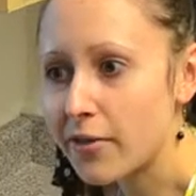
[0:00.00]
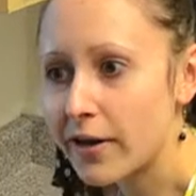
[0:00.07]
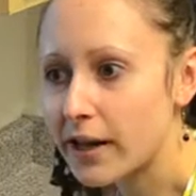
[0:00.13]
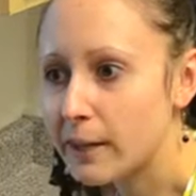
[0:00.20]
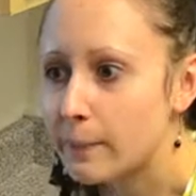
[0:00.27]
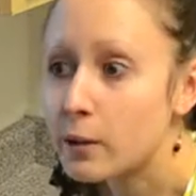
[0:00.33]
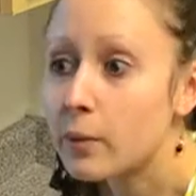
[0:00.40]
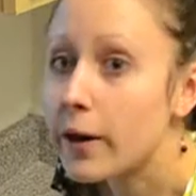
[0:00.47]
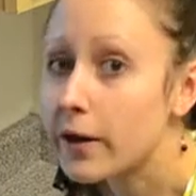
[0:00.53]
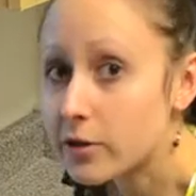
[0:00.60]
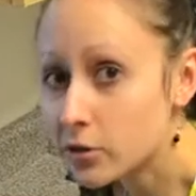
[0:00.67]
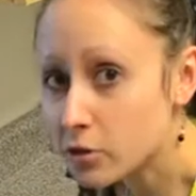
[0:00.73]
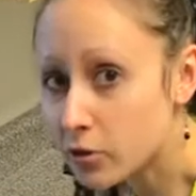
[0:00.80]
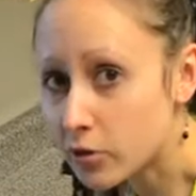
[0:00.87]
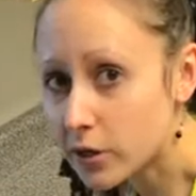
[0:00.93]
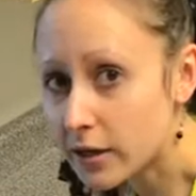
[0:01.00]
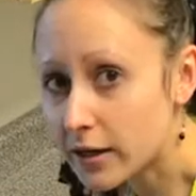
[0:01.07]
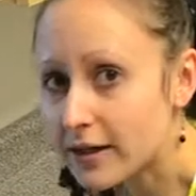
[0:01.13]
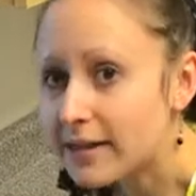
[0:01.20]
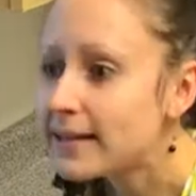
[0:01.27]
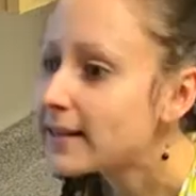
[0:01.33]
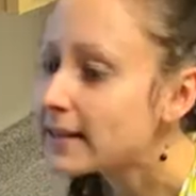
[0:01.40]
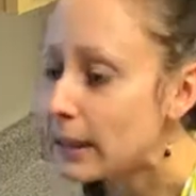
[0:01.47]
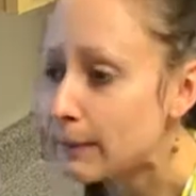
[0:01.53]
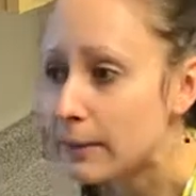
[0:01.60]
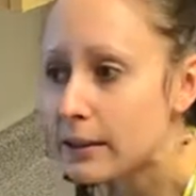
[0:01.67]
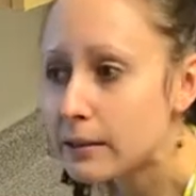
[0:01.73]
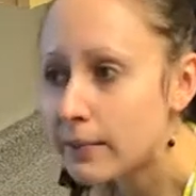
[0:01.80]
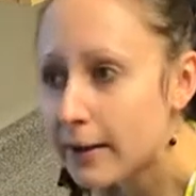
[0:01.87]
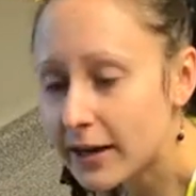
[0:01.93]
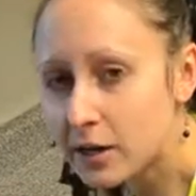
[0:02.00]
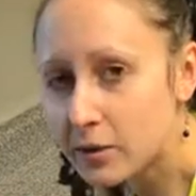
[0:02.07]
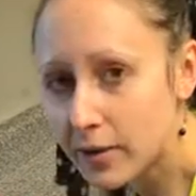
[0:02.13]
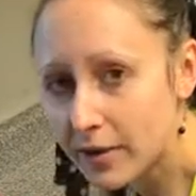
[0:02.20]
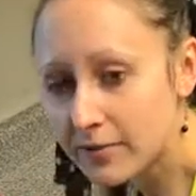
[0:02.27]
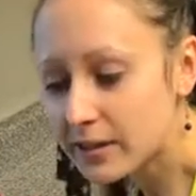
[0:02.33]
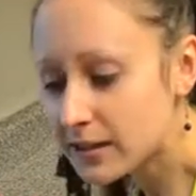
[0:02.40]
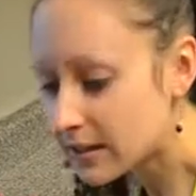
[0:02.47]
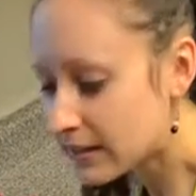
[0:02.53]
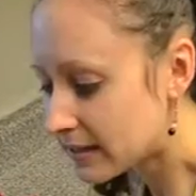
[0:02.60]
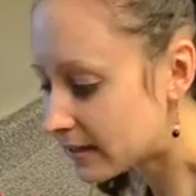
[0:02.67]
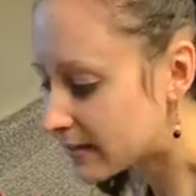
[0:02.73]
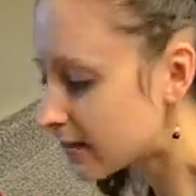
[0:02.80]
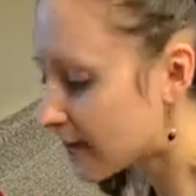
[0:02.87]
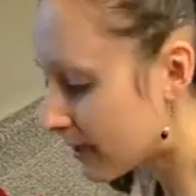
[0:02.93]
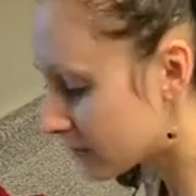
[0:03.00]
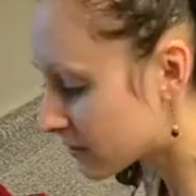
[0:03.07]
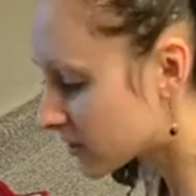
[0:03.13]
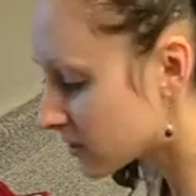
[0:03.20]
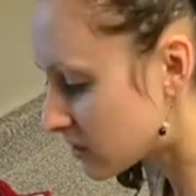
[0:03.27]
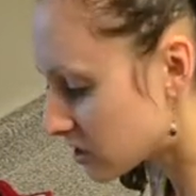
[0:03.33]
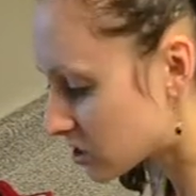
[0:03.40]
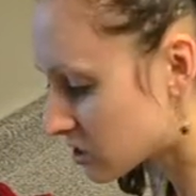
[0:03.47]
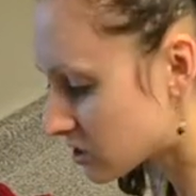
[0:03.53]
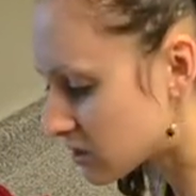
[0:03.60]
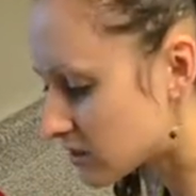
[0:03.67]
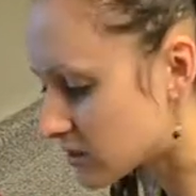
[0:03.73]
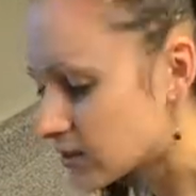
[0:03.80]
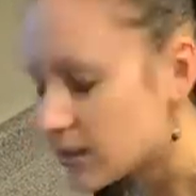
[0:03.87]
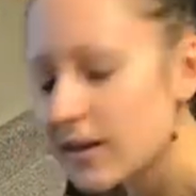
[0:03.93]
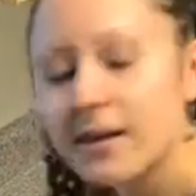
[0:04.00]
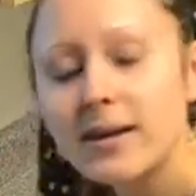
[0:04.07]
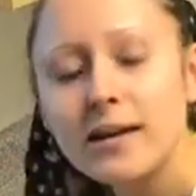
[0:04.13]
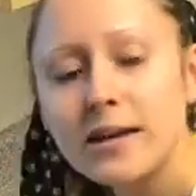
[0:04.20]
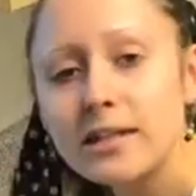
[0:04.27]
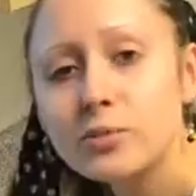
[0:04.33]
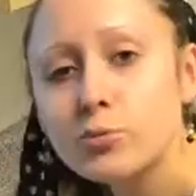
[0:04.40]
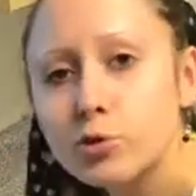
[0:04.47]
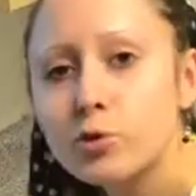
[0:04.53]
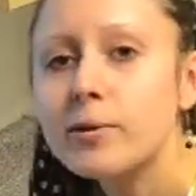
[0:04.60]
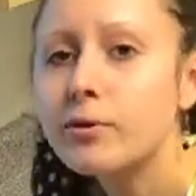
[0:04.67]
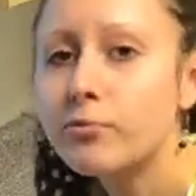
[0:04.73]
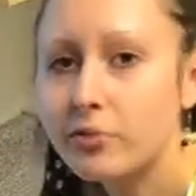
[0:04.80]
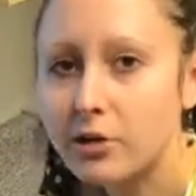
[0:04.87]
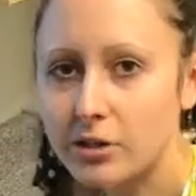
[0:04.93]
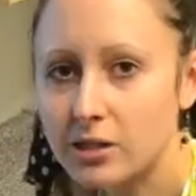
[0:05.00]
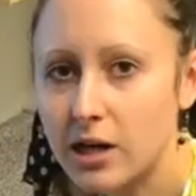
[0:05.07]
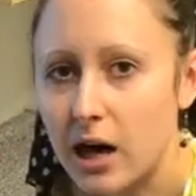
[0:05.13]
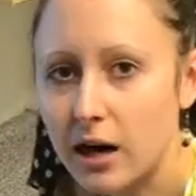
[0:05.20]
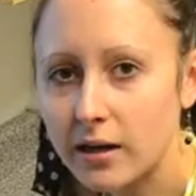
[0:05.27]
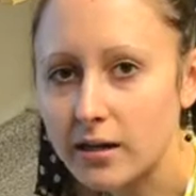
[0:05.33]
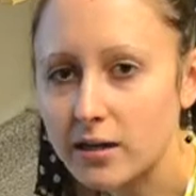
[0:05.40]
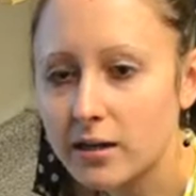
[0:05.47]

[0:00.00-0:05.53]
that can be quite a chore, keeping the microwave clean, having the dishes, it's roomie real talk.